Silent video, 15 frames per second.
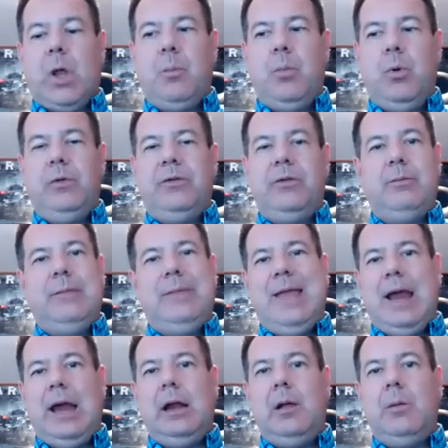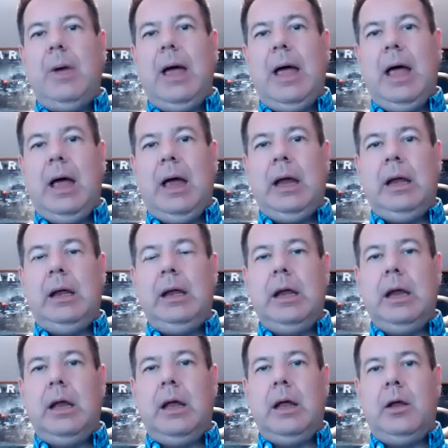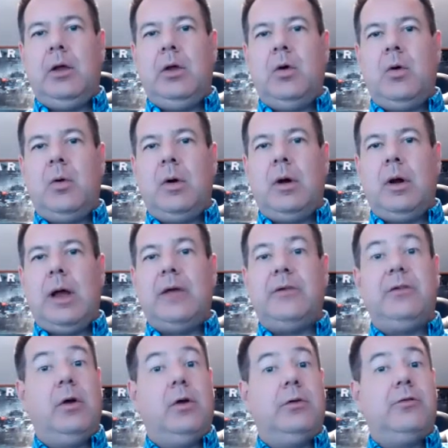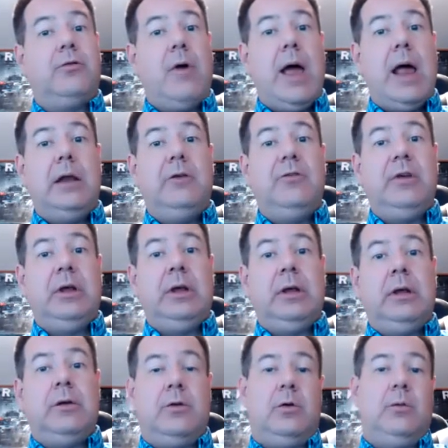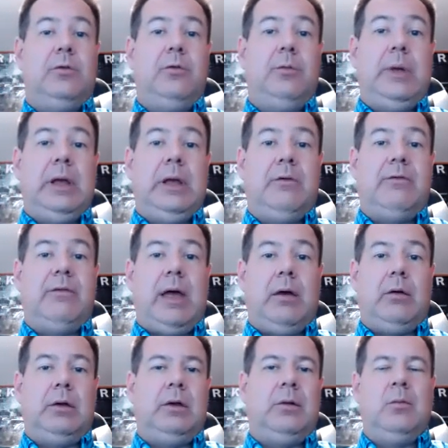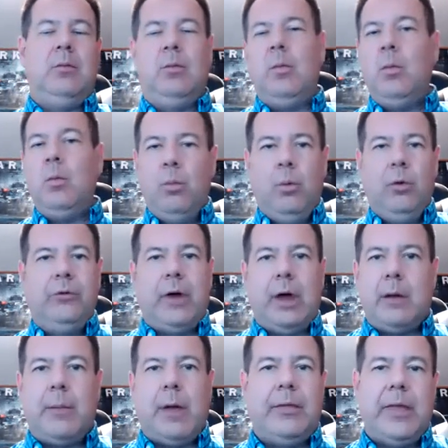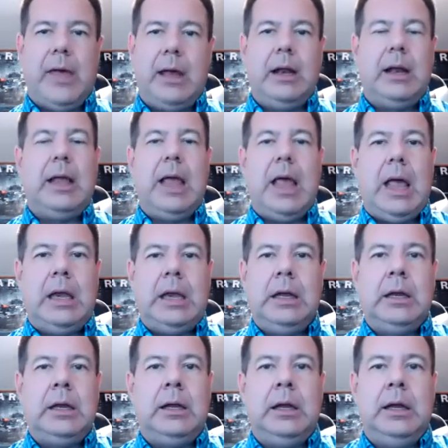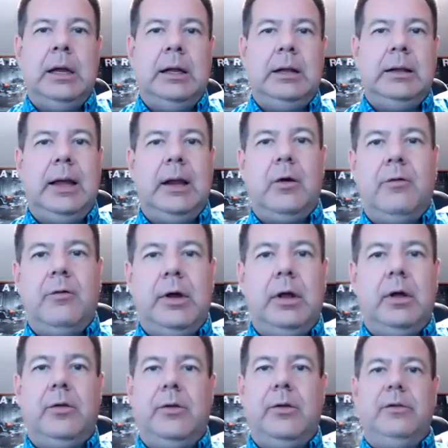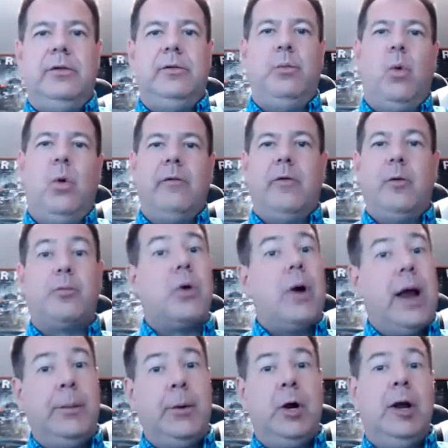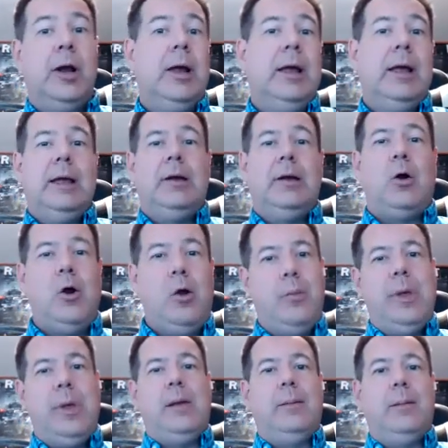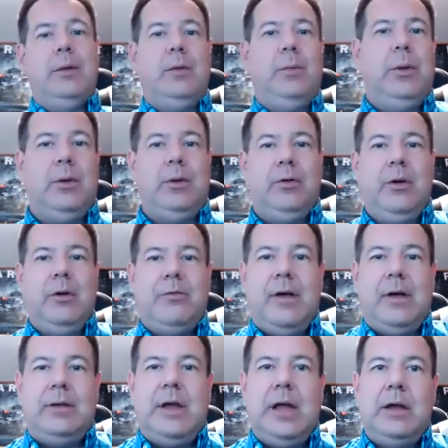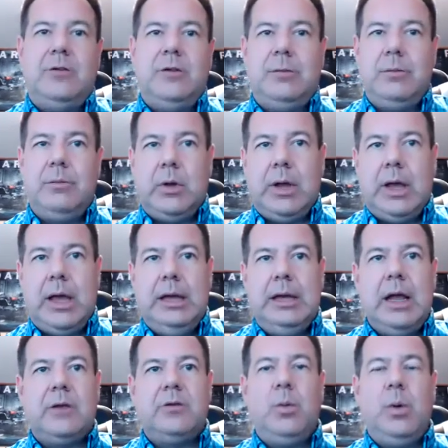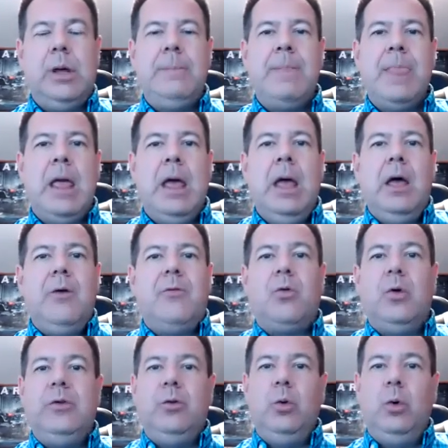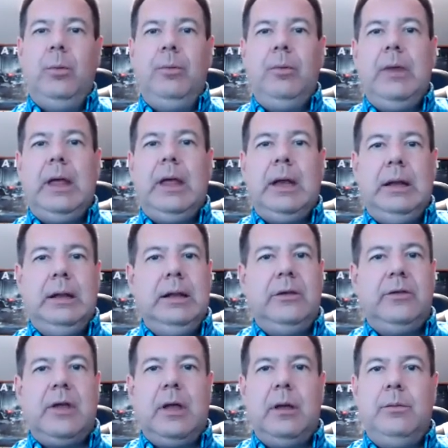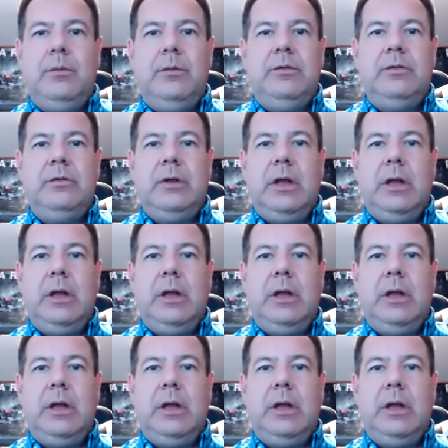put some data behind your SEO strategy in terms of being found. And we'll talk about that again in a later video. This is more of a primer in order to be able to build you a foundation. Okay, next one, free tool, and this comes